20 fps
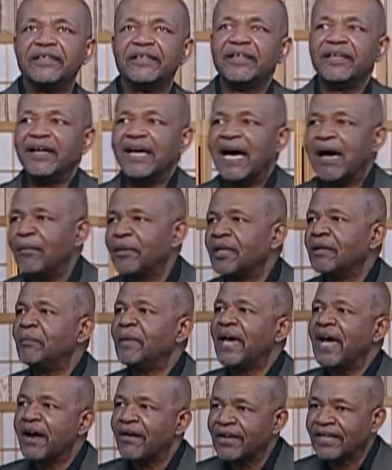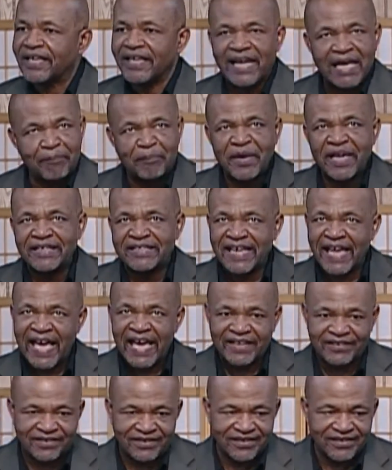I'm an American. I pay
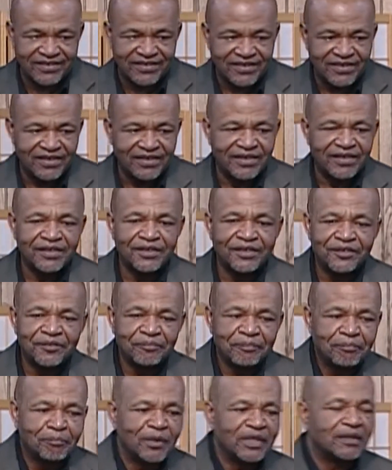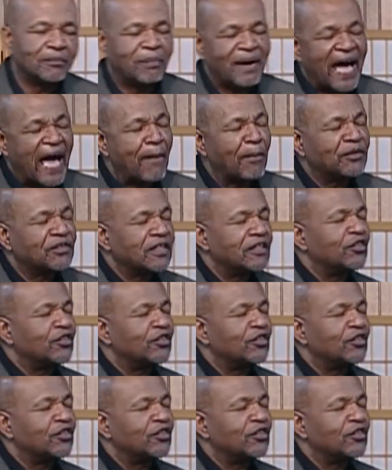taxes. But the Bible said the